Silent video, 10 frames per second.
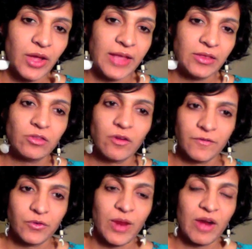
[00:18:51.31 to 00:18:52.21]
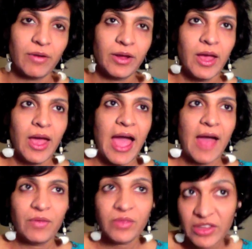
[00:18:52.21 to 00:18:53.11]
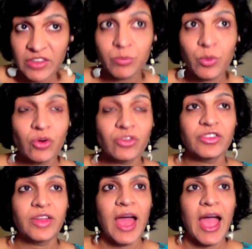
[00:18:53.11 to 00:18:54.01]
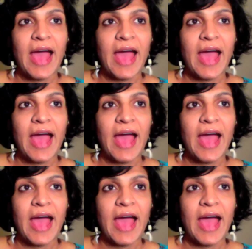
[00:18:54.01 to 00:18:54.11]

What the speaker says: in the software and in these books.